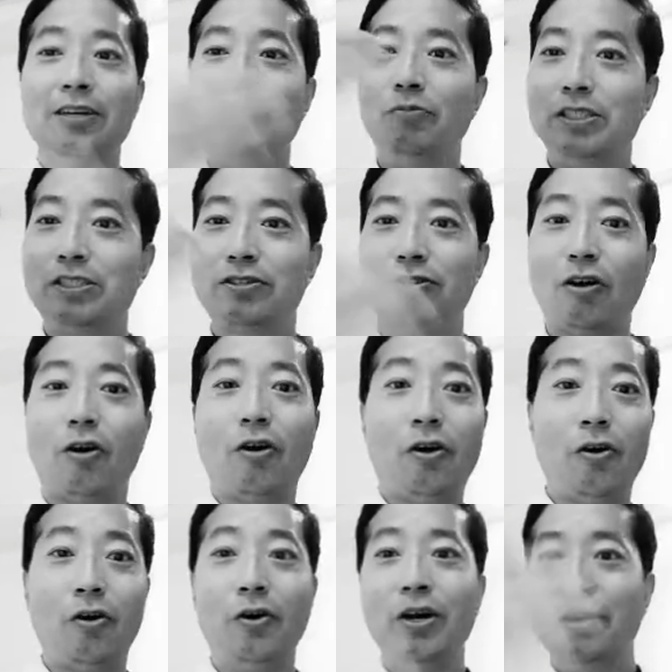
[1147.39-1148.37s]
we
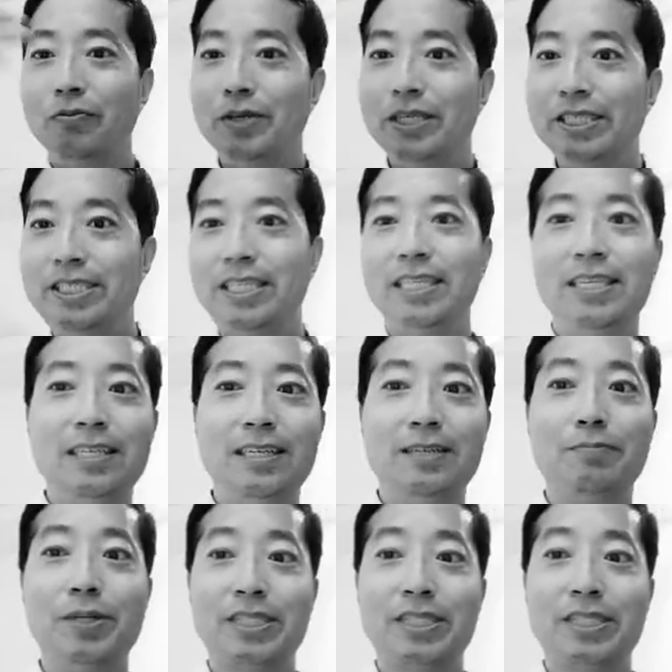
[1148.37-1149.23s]
stole, we cheated.